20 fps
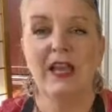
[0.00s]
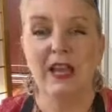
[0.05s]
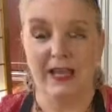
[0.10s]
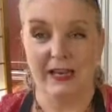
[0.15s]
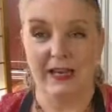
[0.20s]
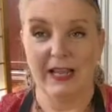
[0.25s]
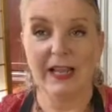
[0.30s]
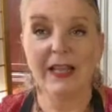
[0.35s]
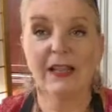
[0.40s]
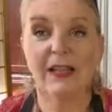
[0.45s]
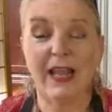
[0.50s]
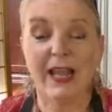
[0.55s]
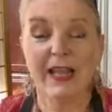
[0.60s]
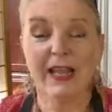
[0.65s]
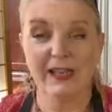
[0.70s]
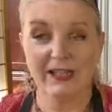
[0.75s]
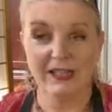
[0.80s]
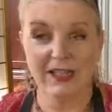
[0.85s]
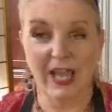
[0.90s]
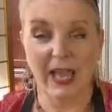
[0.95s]
And I let
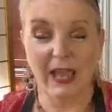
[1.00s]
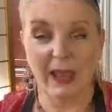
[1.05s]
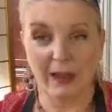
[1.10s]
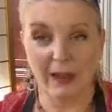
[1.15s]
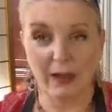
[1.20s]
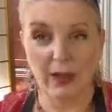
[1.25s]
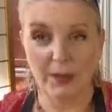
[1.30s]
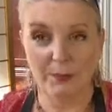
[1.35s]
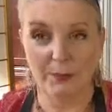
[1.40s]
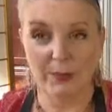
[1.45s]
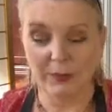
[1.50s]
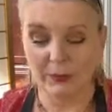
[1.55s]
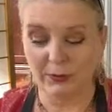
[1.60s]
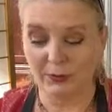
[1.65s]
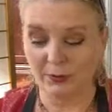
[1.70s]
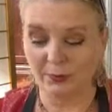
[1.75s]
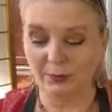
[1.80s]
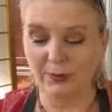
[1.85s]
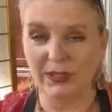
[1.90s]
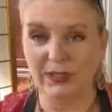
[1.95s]
it tack up a
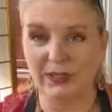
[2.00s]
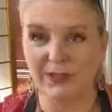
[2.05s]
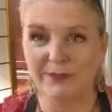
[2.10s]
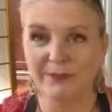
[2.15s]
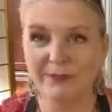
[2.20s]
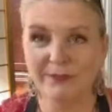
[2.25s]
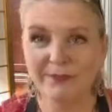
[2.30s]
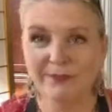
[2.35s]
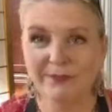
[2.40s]
little bit.